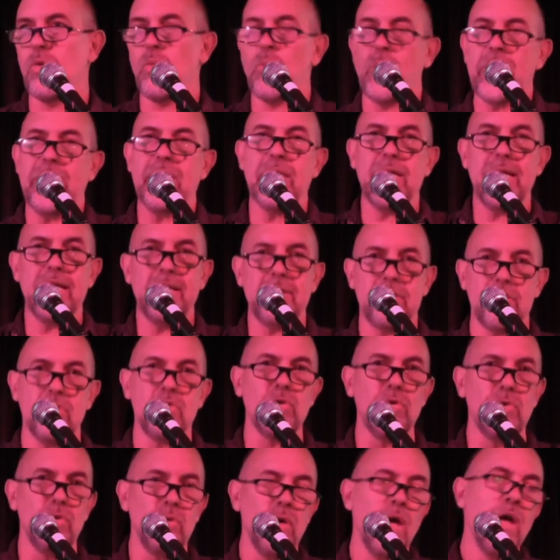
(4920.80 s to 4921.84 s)
that we need to
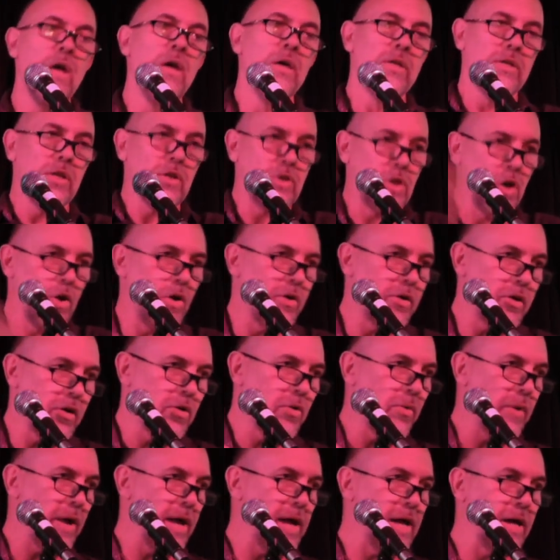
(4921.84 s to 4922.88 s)
do to turn it
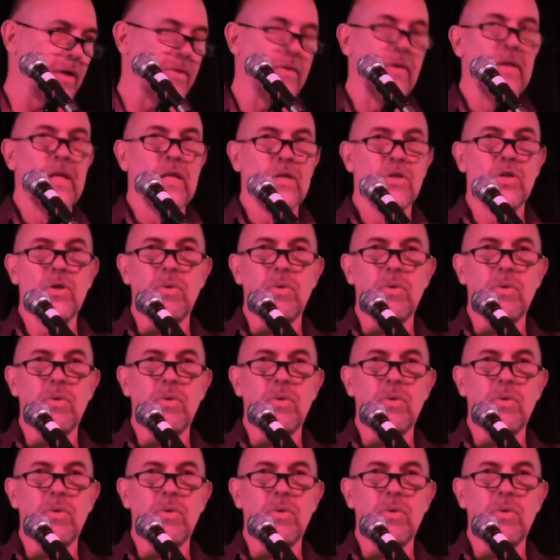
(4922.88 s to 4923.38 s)
around?